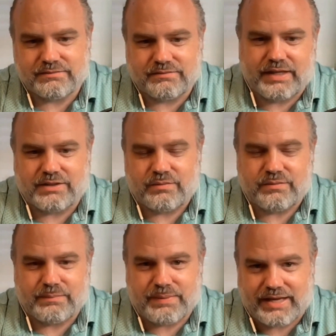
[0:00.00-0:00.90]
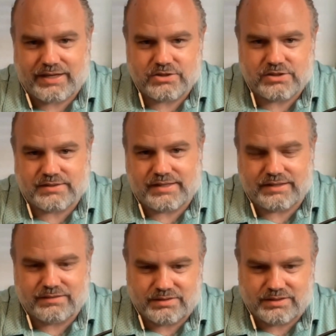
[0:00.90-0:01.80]
value of that package is in
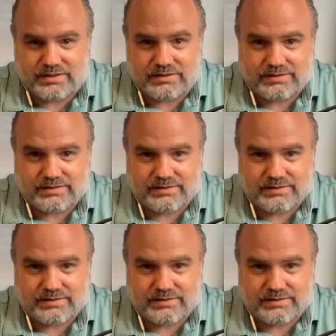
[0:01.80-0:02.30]
a given year.